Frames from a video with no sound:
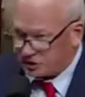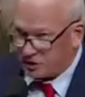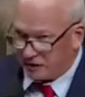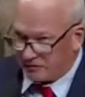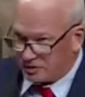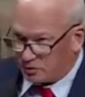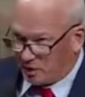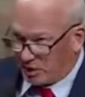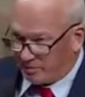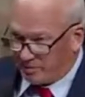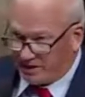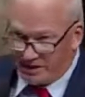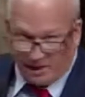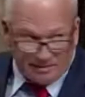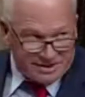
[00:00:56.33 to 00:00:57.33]
a service
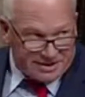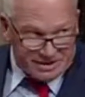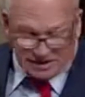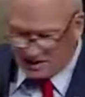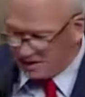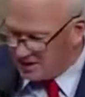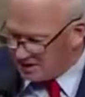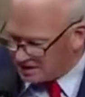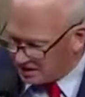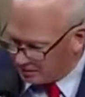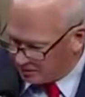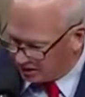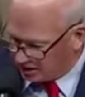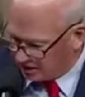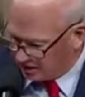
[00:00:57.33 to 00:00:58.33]
weapon, an M16
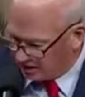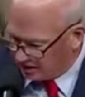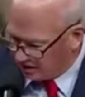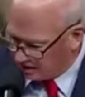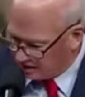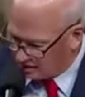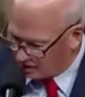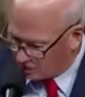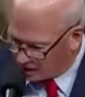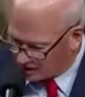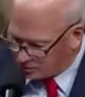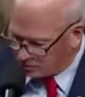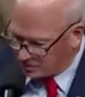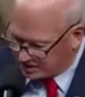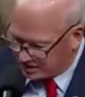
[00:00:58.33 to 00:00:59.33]
typically, and
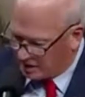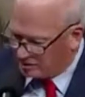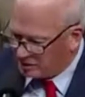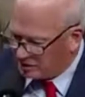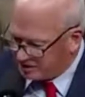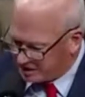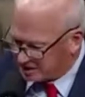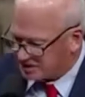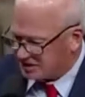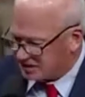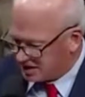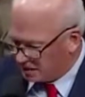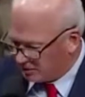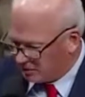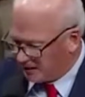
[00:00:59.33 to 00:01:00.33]
taught to assemble,
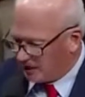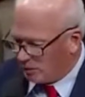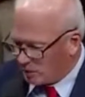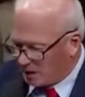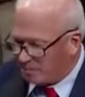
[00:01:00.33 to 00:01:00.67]
disassemble that